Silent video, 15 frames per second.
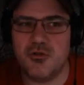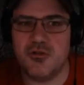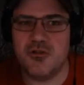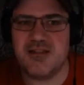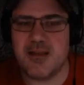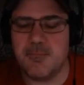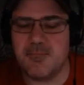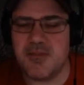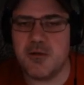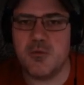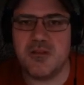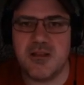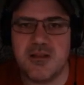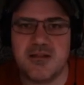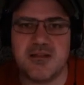something would
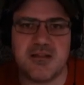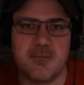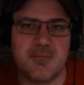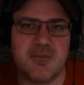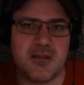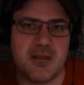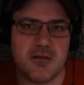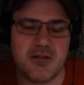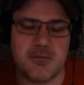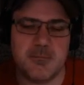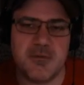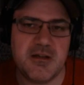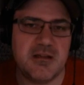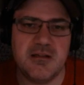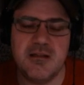lead to something else,
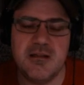but